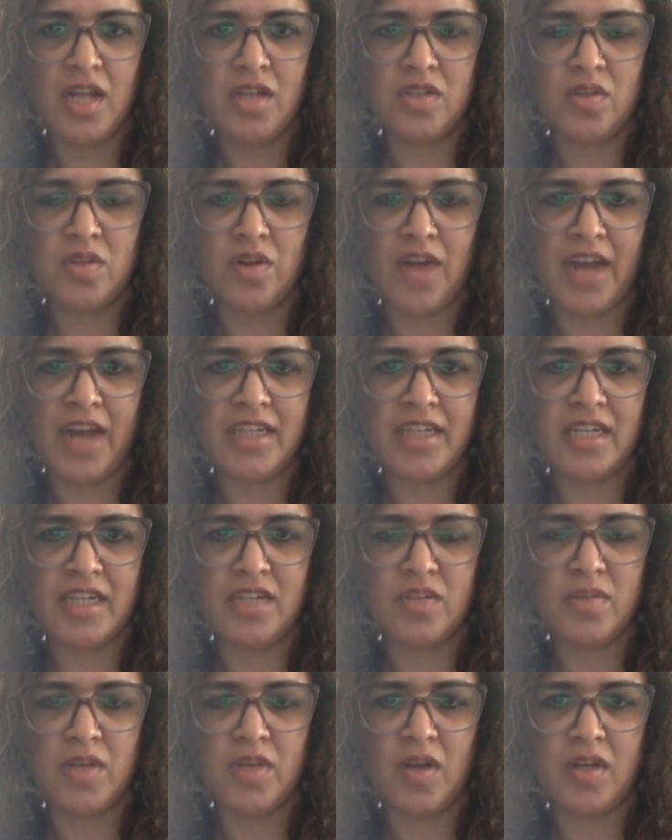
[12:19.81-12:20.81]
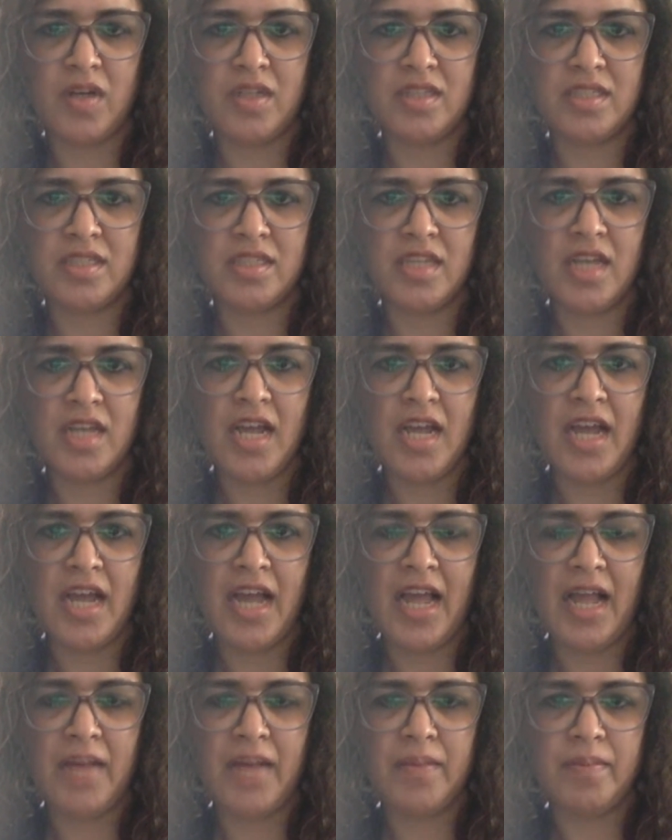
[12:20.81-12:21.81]
So writing, to be honest,
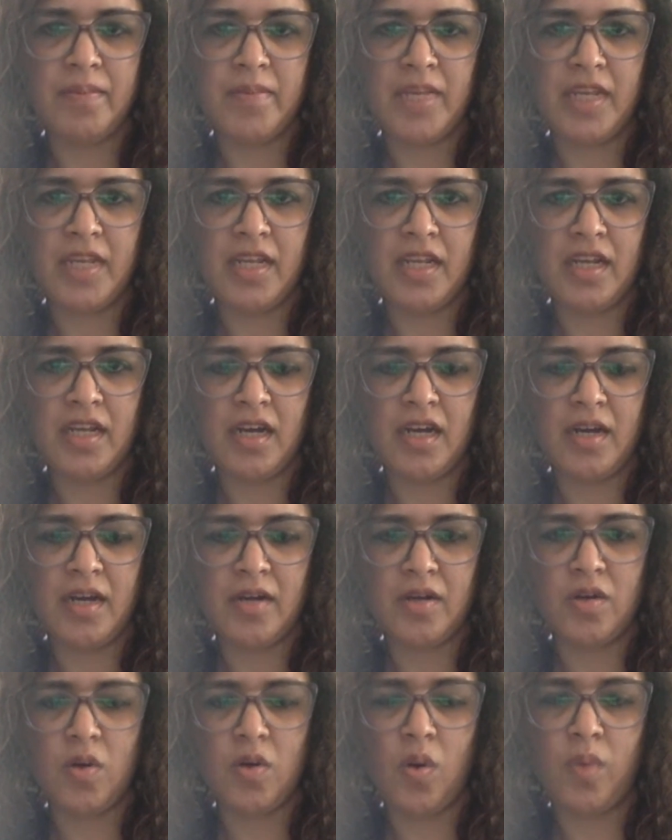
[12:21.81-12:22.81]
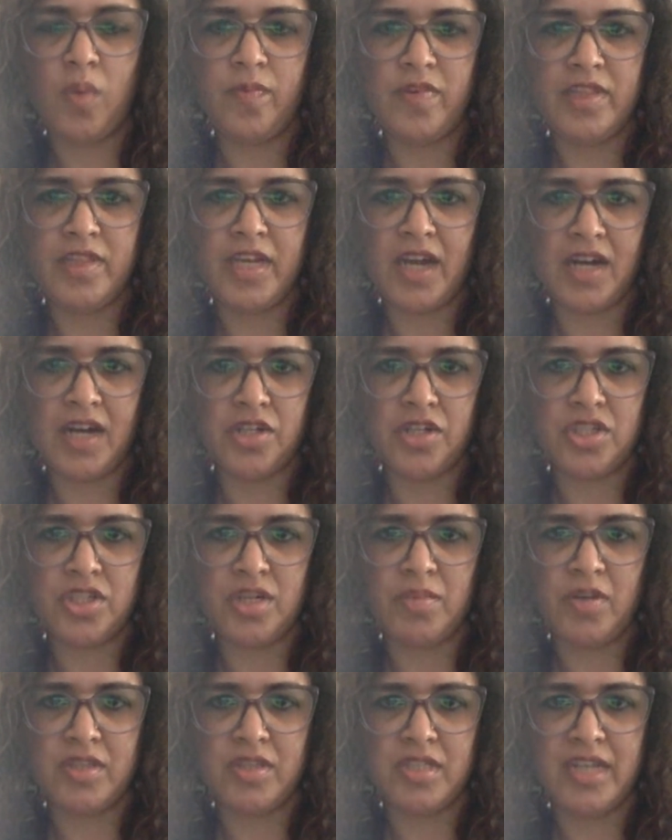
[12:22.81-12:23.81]
helped me cope with the
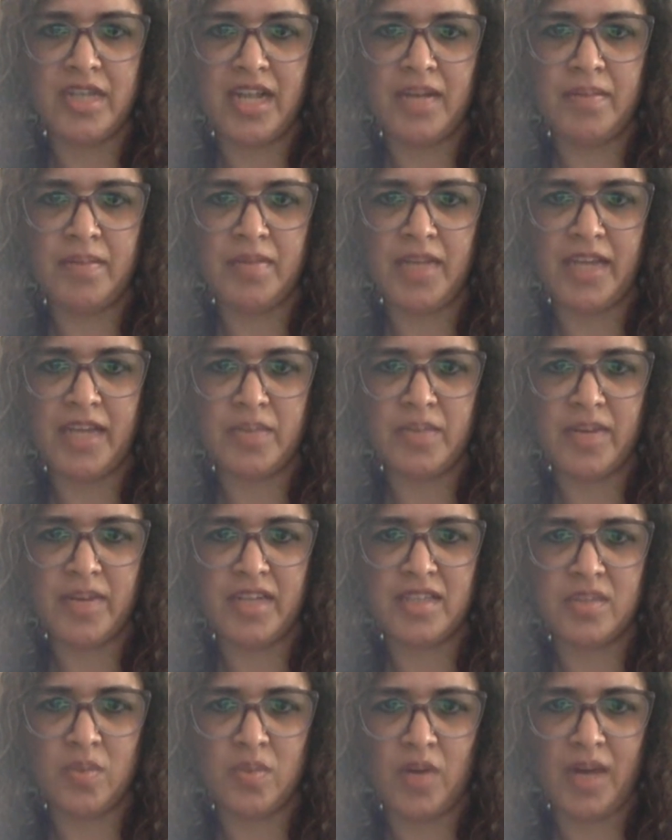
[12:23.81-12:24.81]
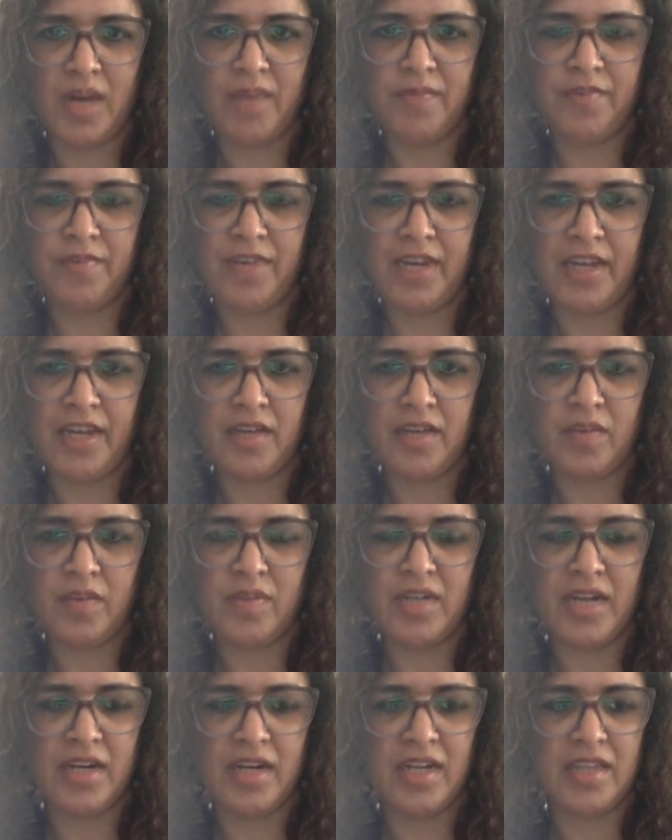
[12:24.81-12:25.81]
condition, because it helped me express what I'm feeling.
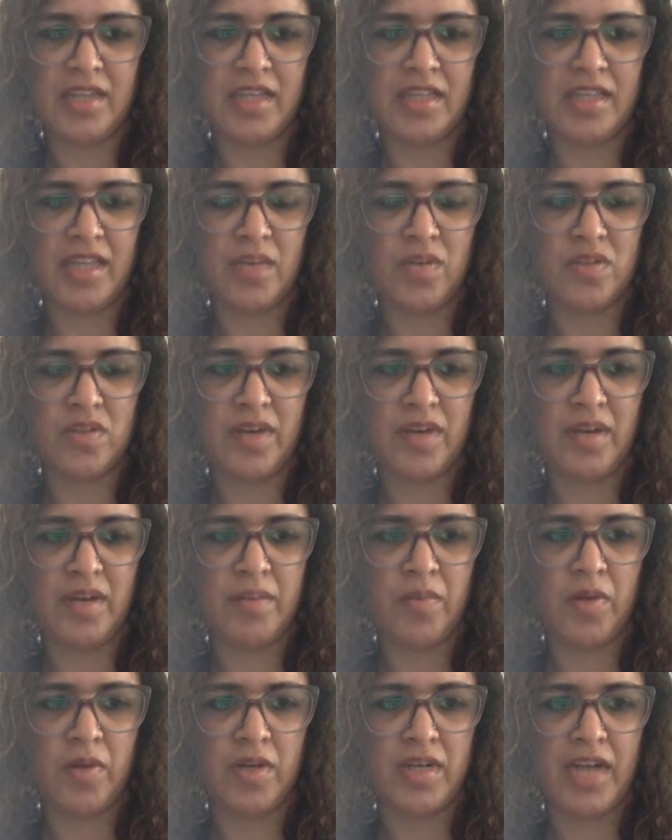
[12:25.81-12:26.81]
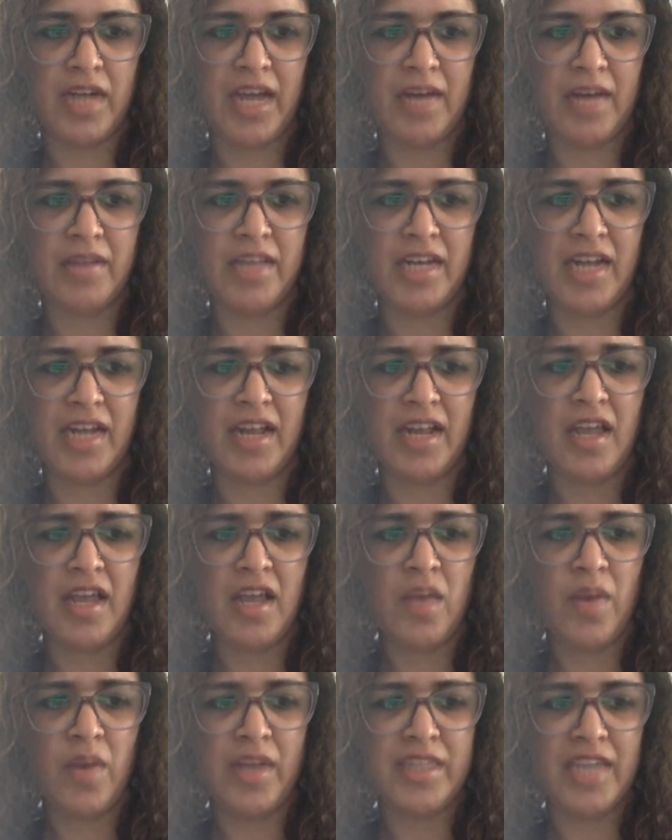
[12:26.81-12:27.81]
And I think that was very important. When
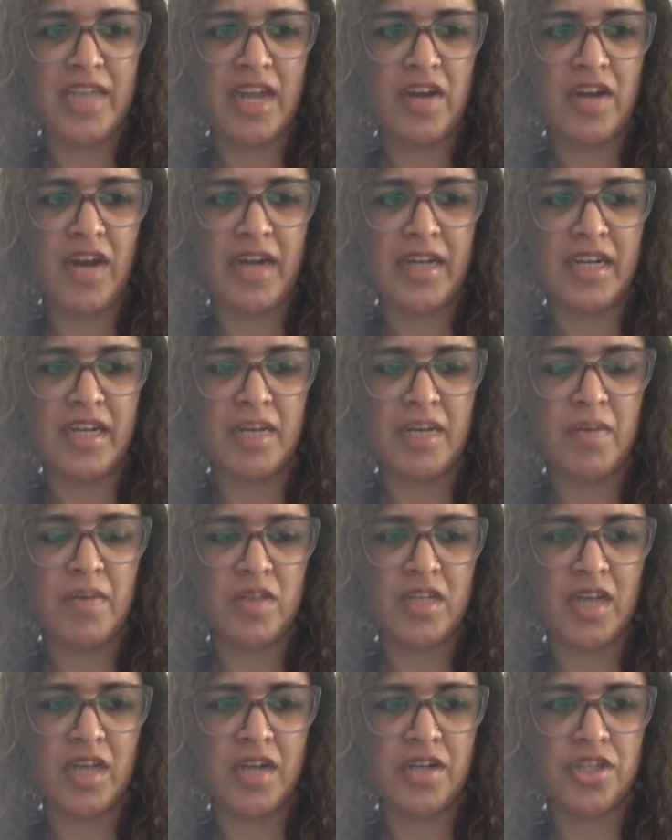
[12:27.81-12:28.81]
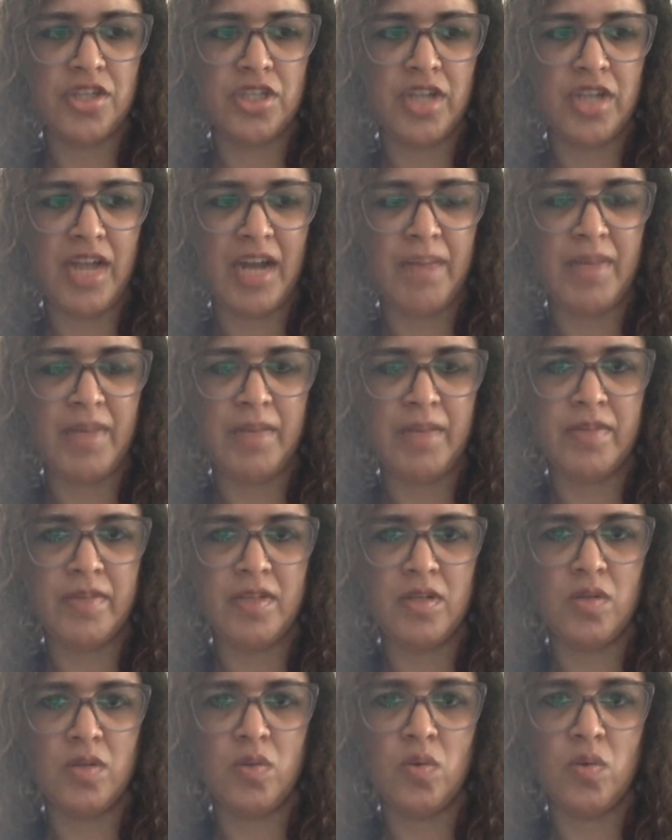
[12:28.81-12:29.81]
I started writing about the condition, I had
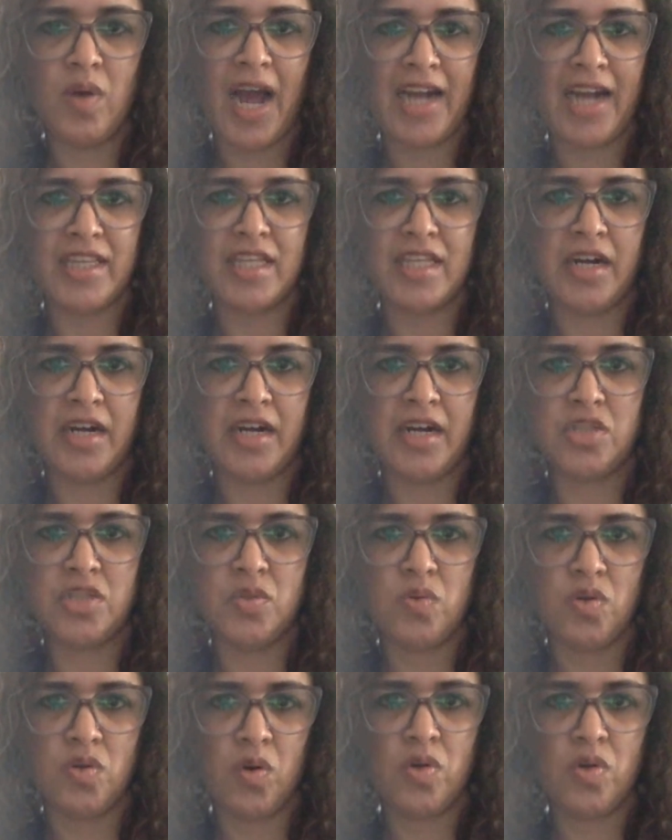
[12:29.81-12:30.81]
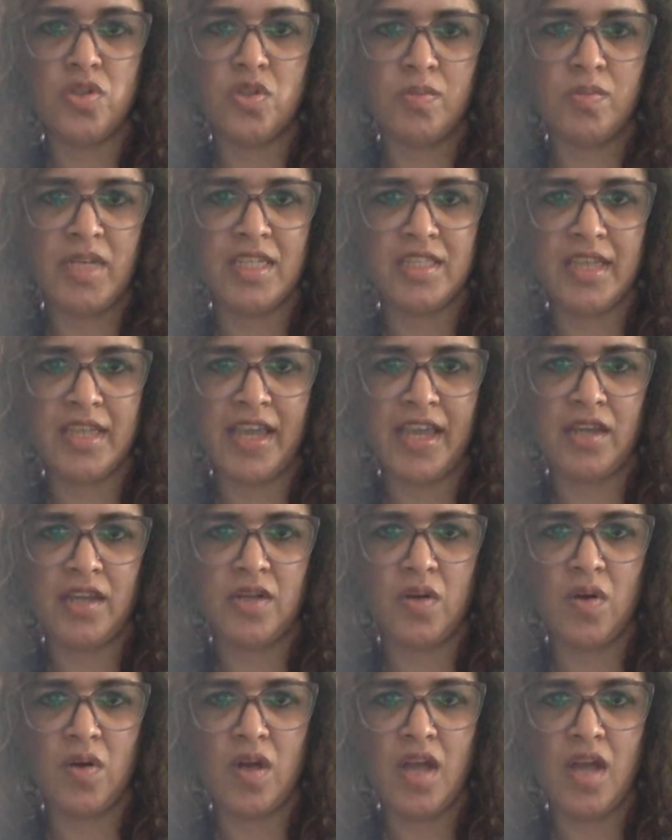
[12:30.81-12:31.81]
people who had the condition who wrote to me
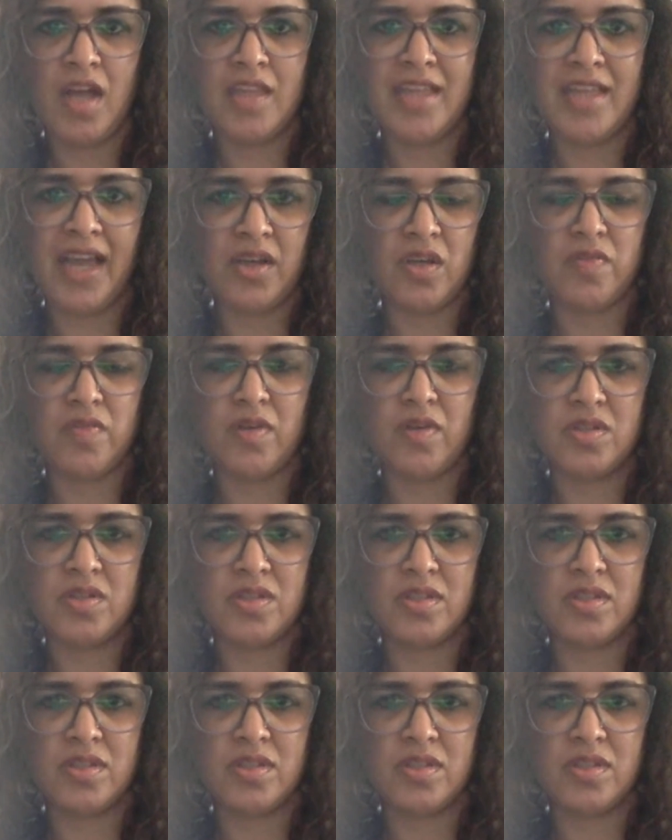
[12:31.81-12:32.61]
saying, thank you for